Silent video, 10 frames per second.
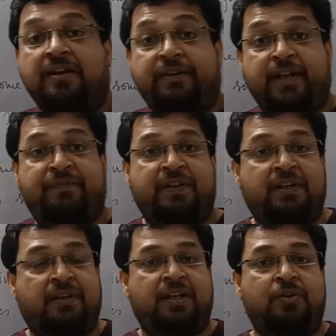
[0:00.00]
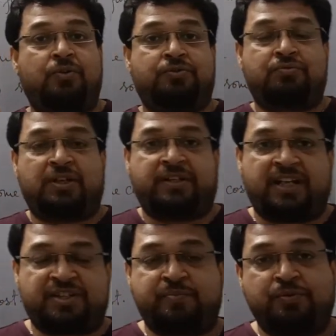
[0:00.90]
Definitely go through the
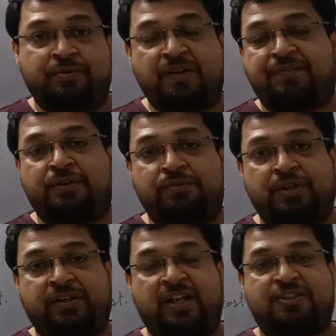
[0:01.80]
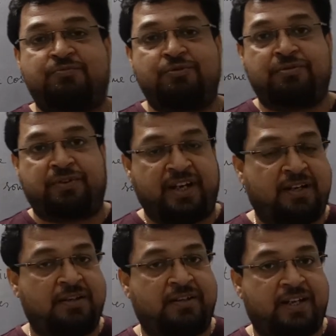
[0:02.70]
textbook, refer to the textbook,
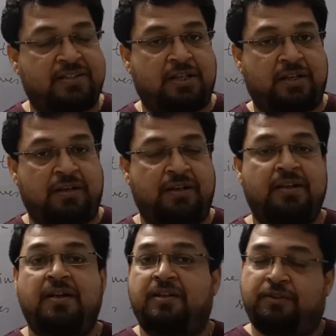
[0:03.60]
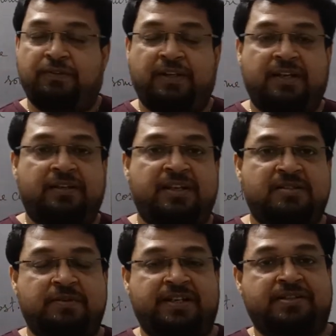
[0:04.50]
read the text thoroughly, you will get the
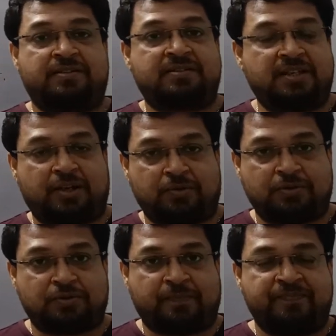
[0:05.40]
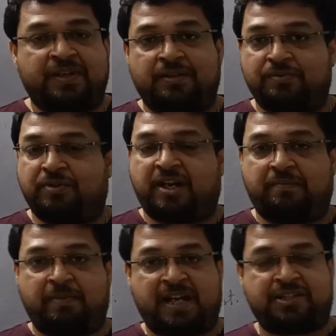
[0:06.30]
explanations there also. You
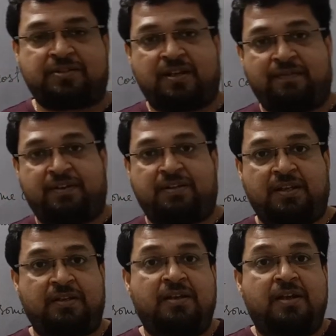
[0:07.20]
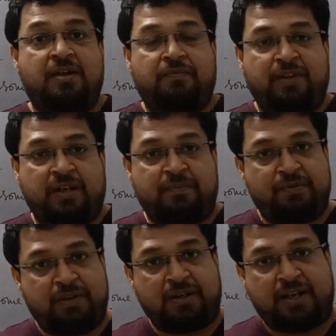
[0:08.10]
can match everything,
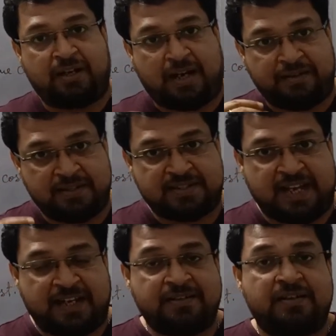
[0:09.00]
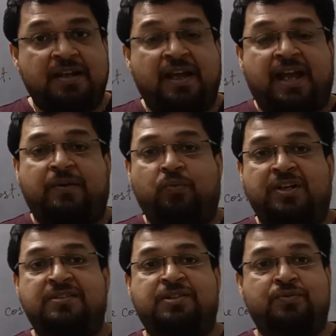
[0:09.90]
you will get understand, and
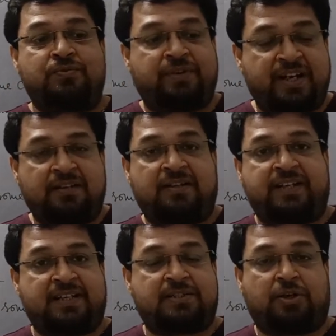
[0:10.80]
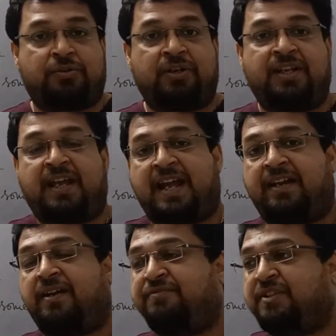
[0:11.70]
once you read the text thoroughly
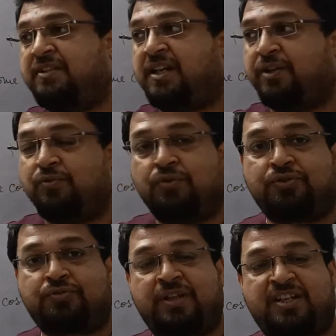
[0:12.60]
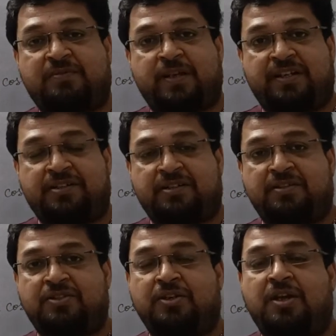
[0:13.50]
and after that you go through the
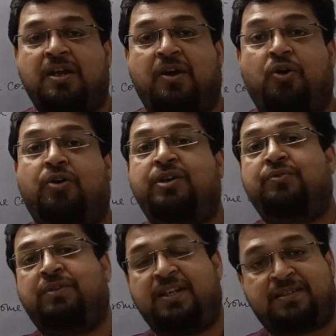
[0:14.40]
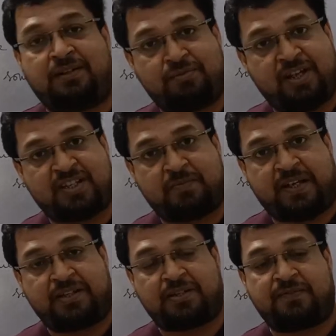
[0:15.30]
explanations, or you listen to the
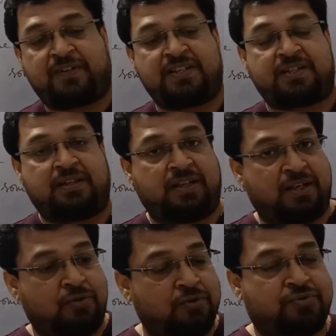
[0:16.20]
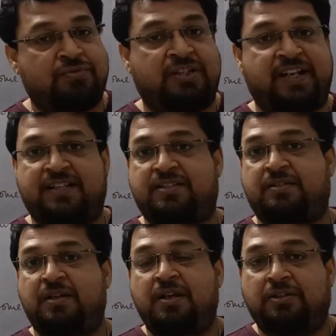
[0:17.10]
explanations first and then go through the
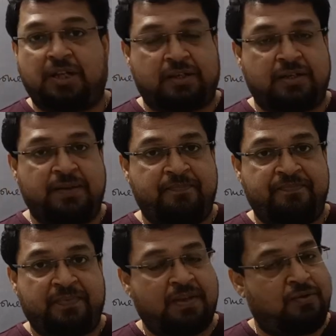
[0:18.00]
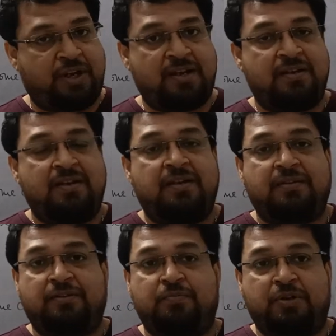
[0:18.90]
text thoroughly. Okay,
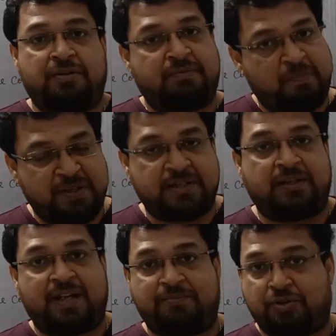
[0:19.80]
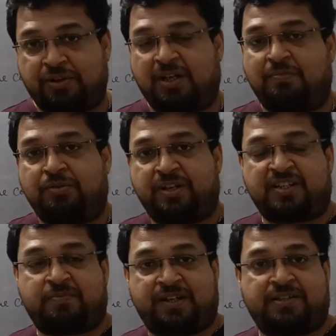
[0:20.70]
repeatedly I am talking about the
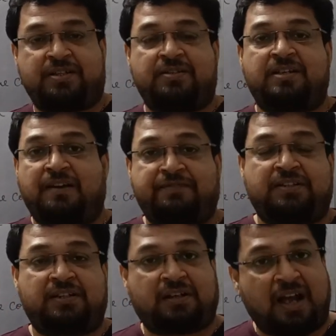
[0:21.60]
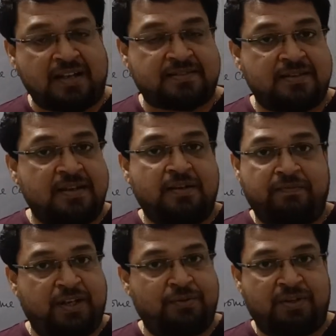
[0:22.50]
explanations after the class.
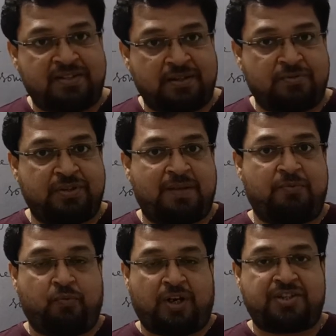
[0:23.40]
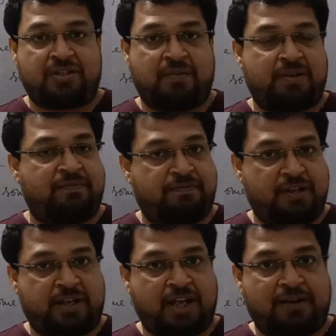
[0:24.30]
When you listen to them, watch them and
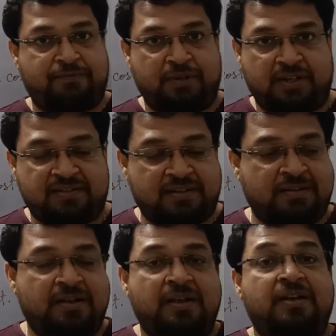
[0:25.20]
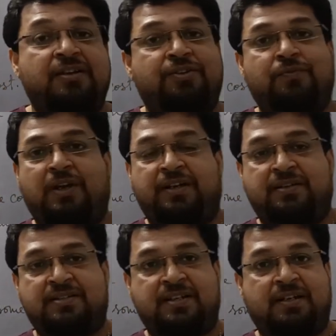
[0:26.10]
carefully listen, you will
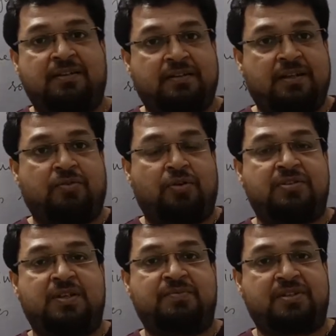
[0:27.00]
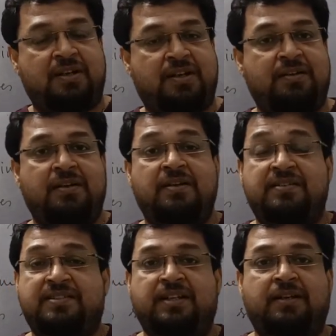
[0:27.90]
understand the concepts clear.
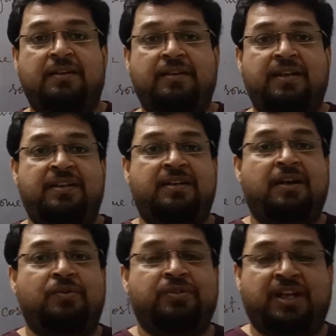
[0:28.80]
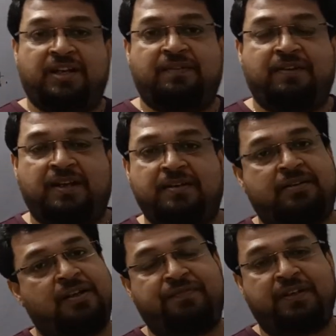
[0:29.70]
Still any doubt anywhere,
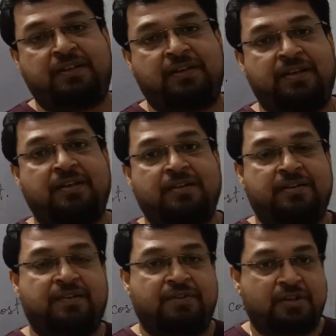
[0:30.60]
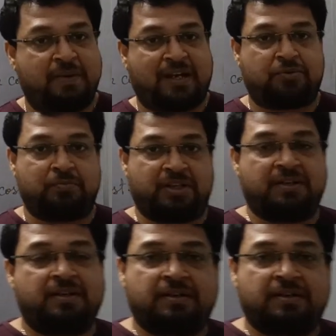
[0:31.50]
definitely revert back to me.